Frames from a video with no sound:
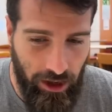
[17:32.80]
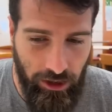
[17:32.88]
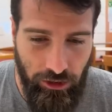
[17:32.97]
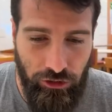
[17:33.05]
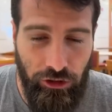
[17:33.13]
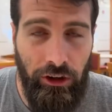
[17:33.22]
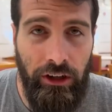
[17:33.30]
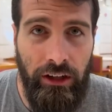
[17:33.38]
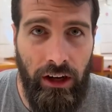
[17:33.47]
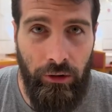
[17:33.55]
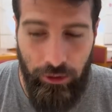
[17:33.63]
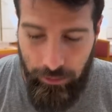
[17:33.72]
are enjoying
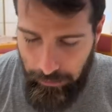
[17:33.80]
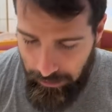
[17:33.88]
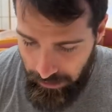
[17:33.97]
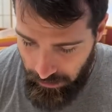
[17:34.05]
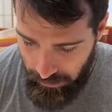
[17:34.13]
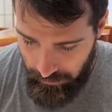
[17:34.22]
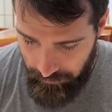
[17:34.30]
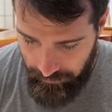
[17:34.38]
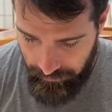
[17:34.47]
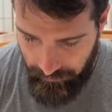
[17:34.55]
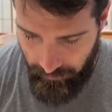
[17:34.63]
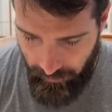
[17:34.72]
our meal.
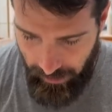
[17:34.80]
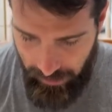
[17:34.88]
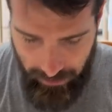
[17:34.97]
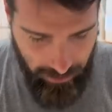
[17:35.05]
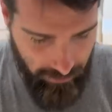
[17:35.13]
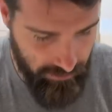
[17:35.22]
I have